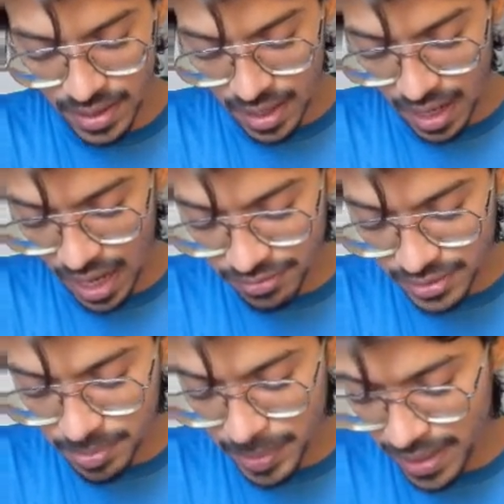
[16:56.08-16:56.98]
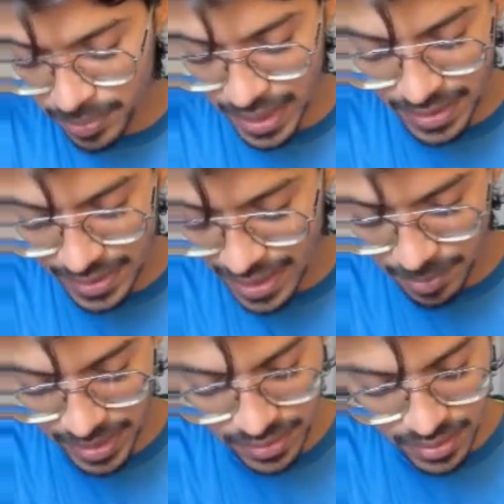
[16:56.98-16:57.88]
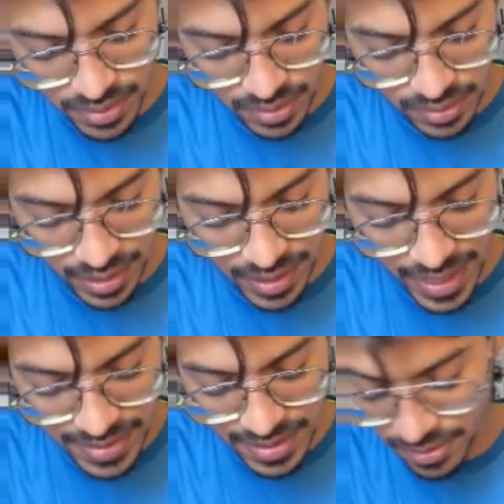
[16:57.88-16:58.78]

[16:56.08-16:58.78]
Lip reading: After platyhelminthes, the next